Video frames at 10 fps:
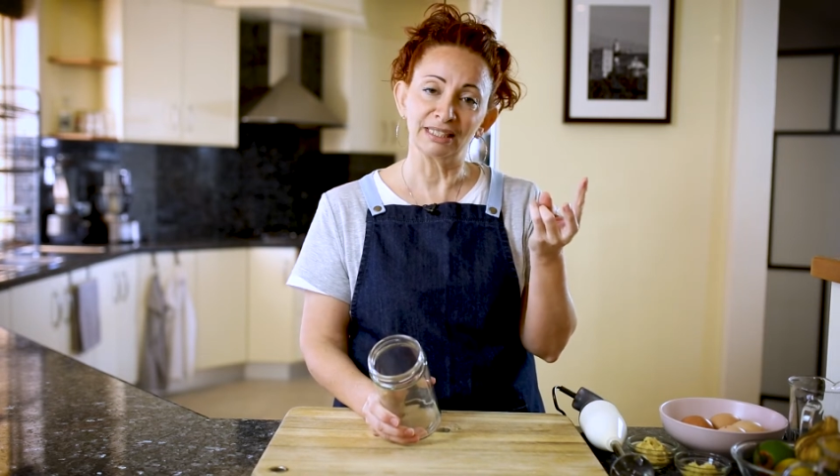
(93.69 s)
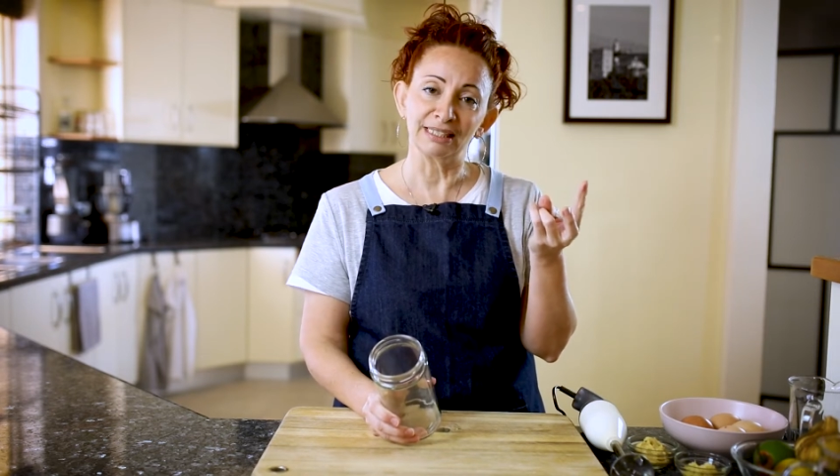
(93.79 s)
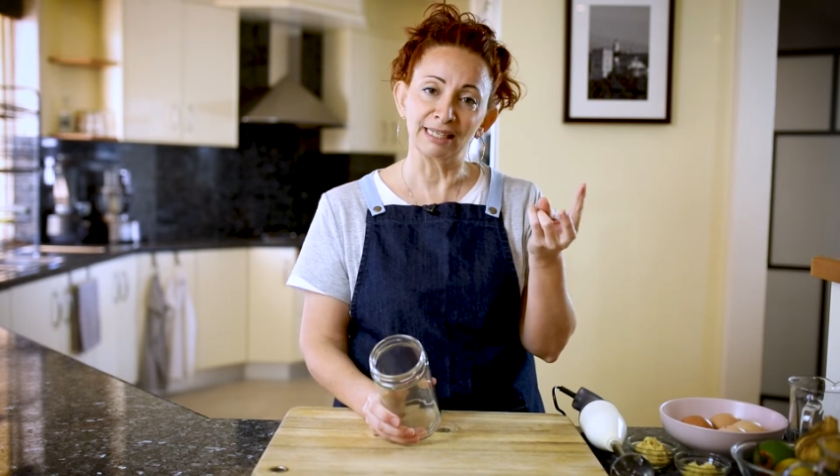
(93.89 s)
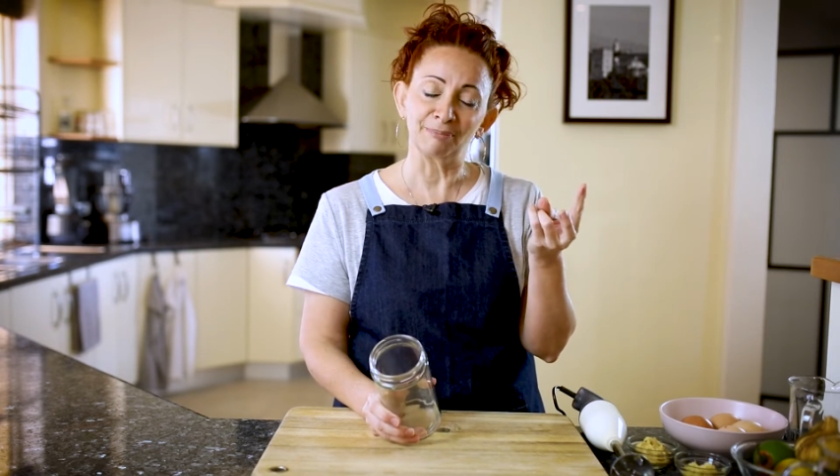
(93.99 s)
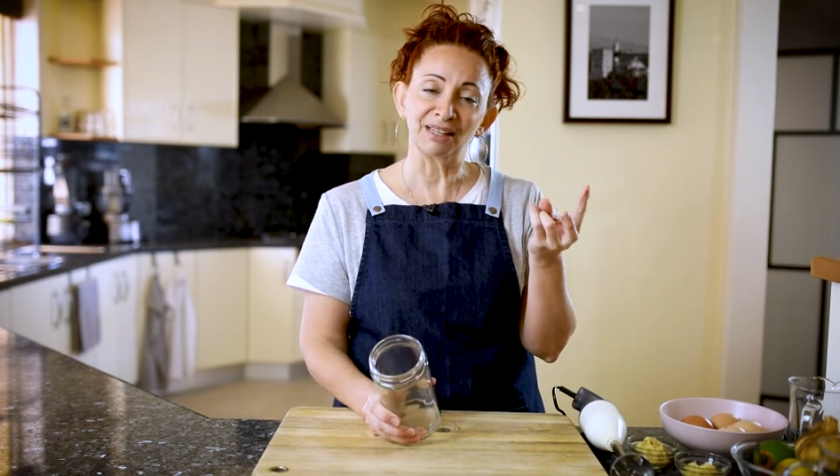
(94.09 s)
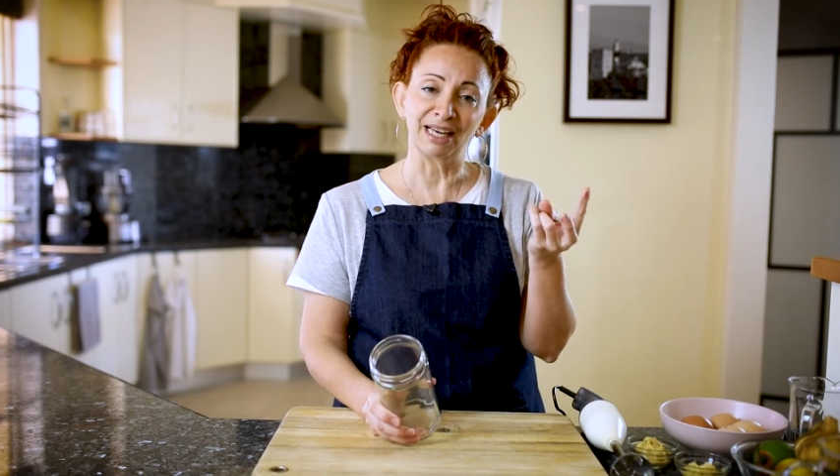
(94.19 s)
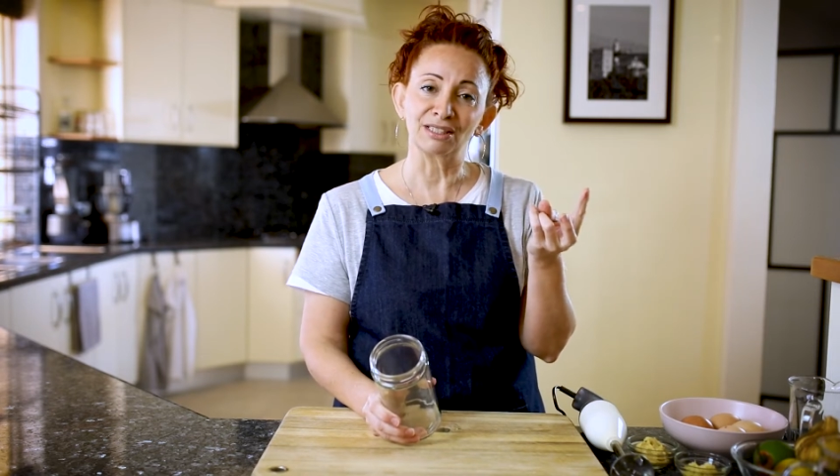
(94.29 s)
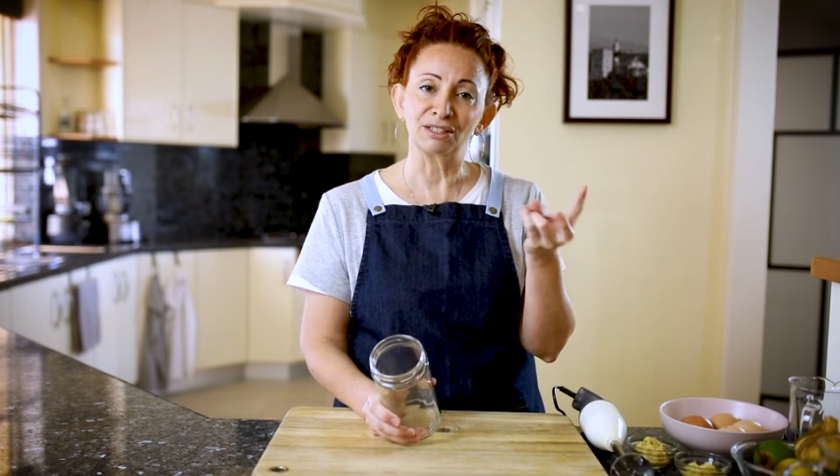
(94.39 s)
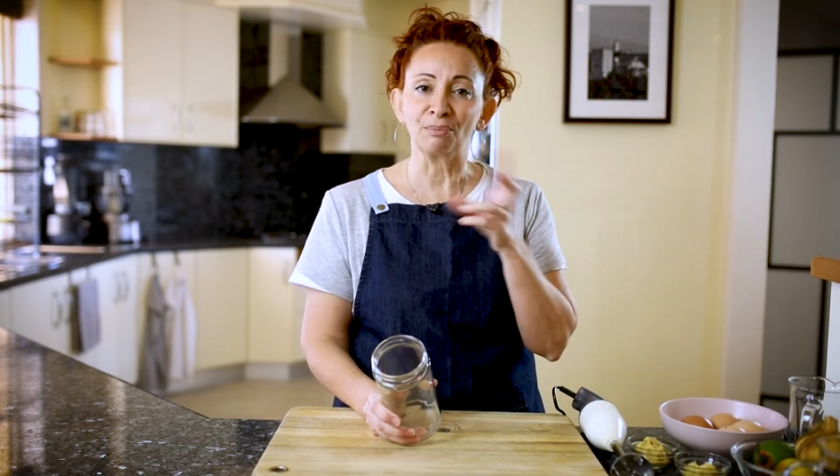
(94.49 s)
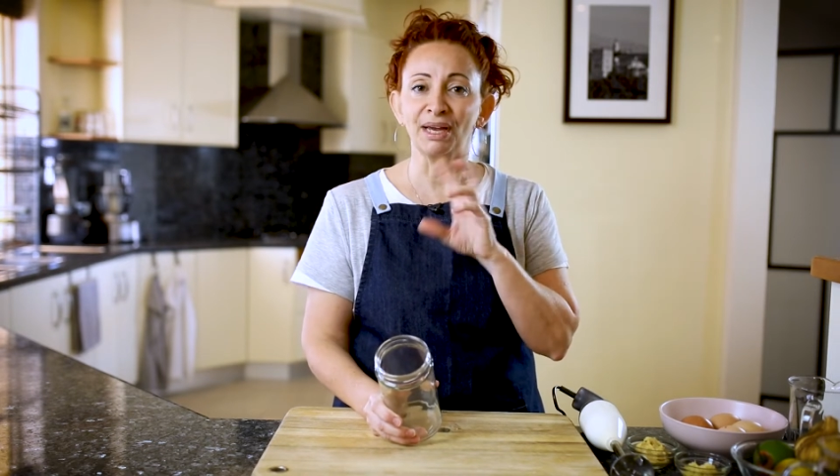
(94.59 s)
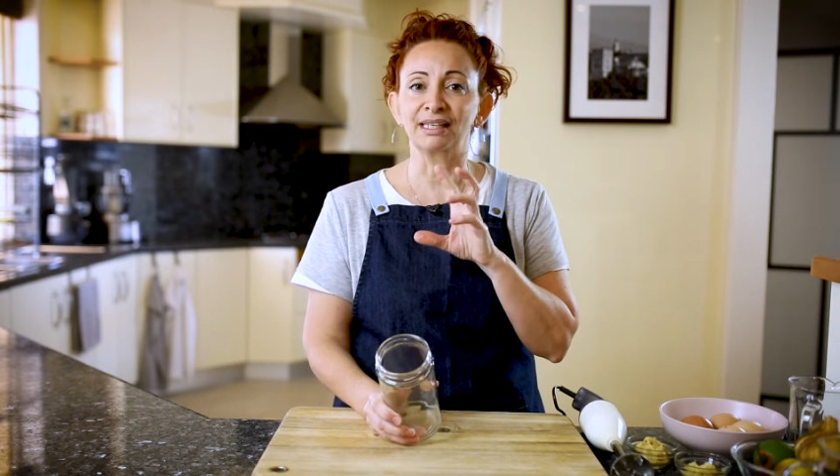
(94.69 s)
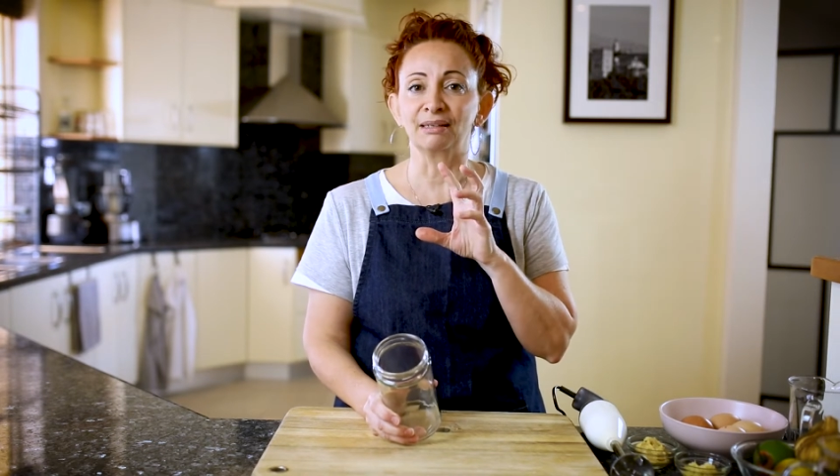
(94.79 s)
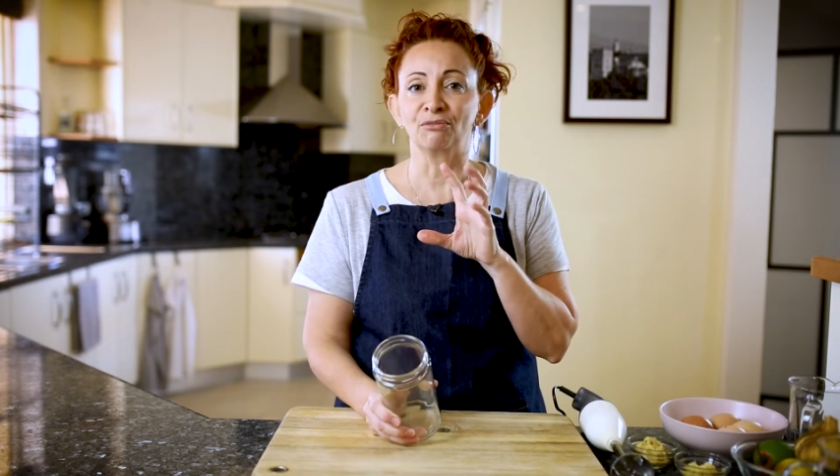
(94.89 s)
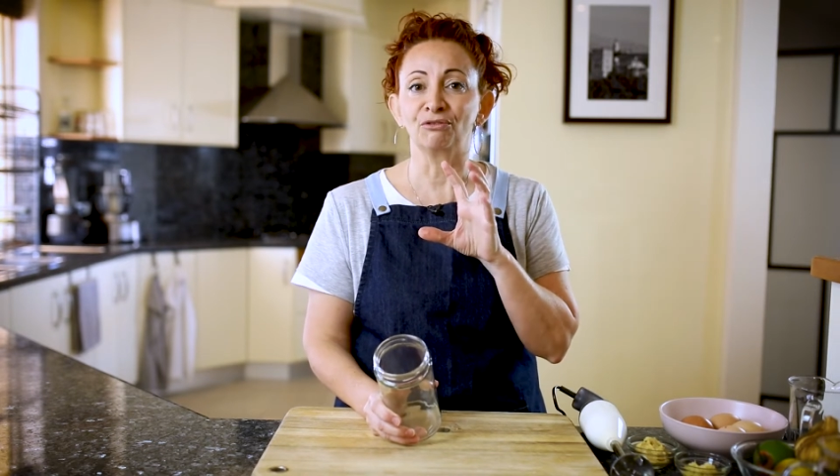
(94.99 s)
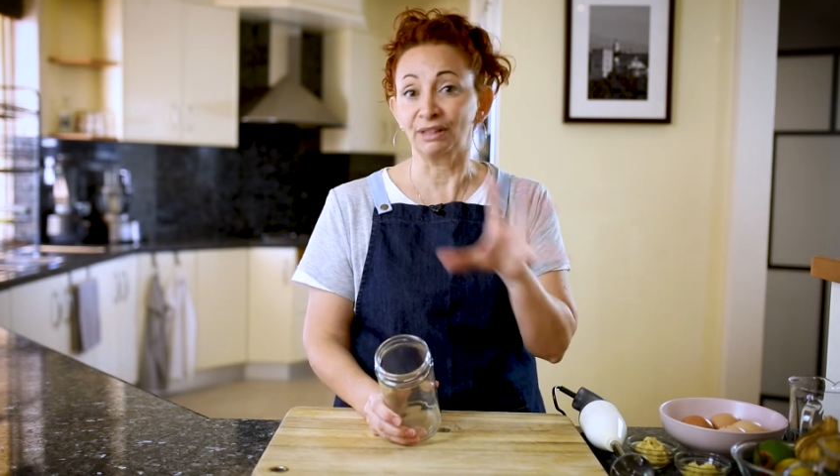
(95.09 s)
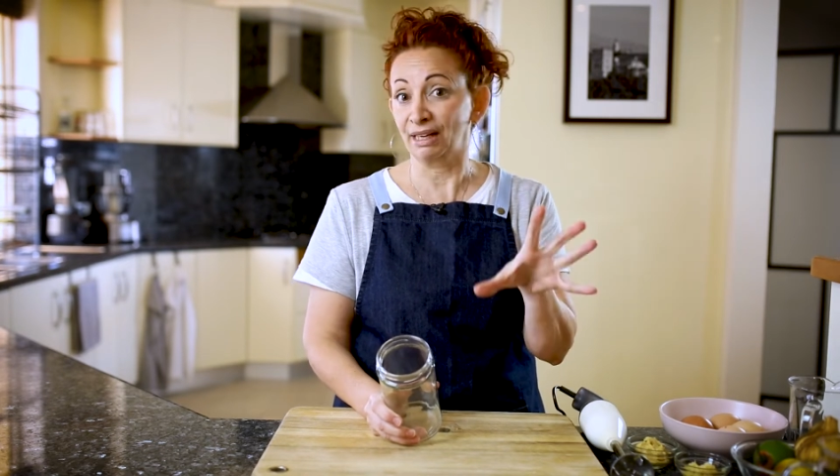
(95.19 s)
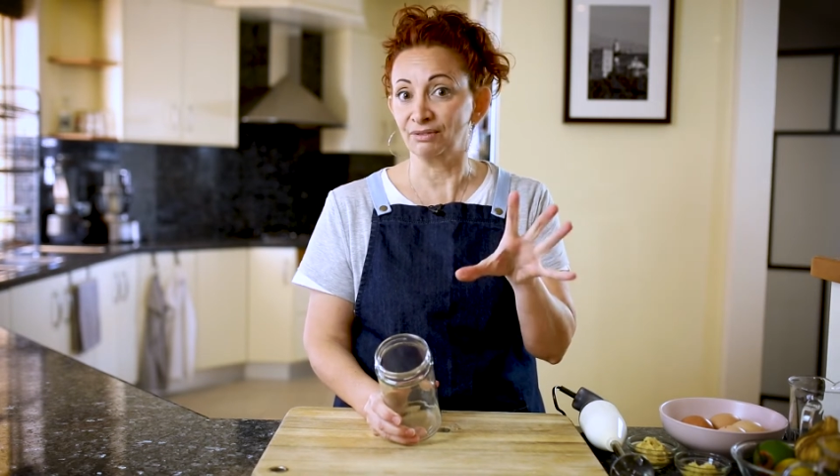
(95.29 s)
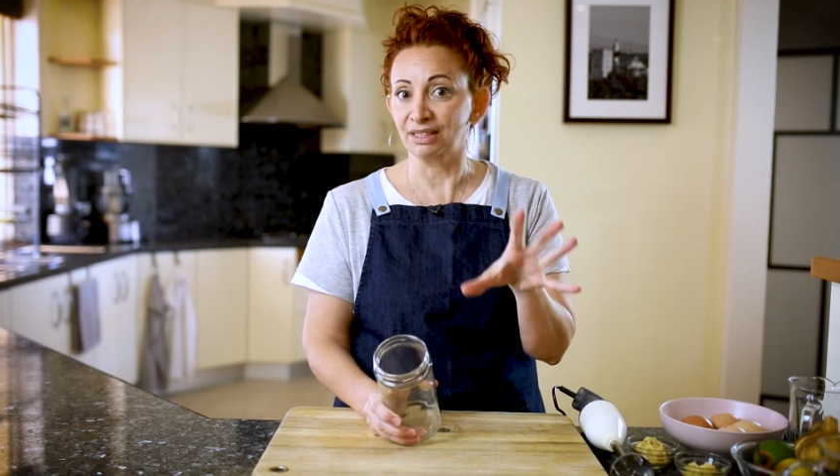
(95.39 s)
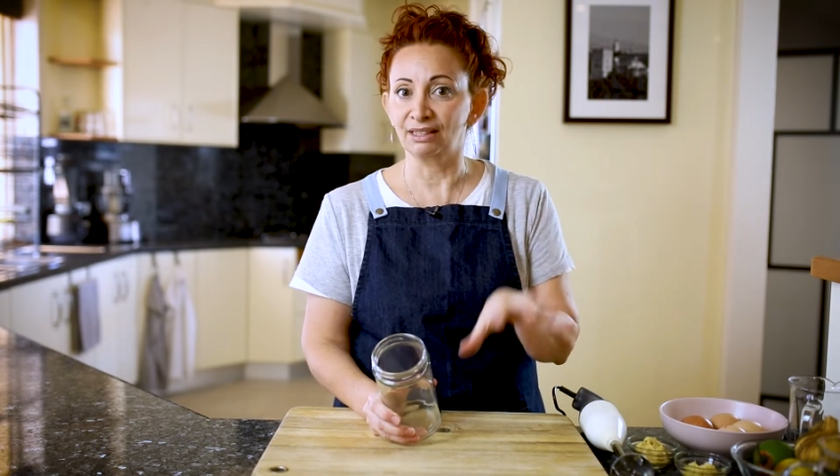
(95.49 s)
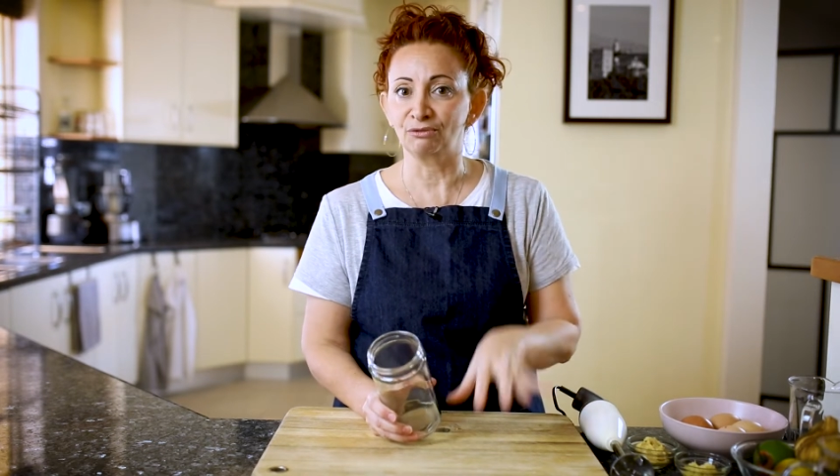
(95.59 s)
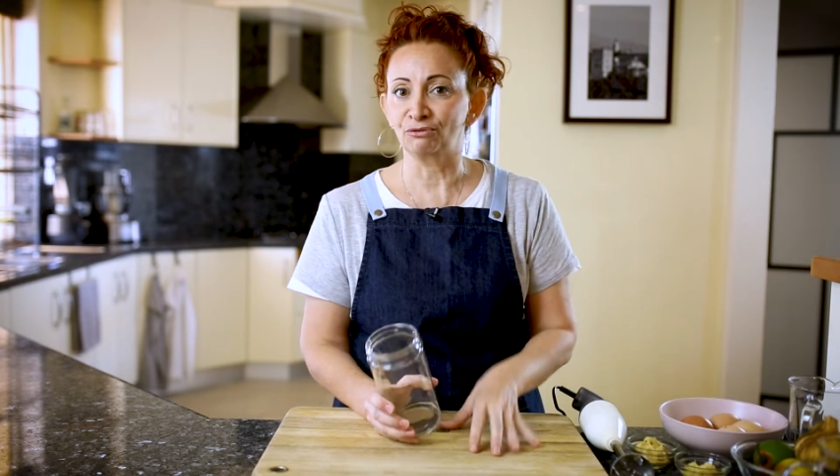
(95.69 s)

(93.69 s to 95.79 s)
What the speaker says: adapt that to make them flavored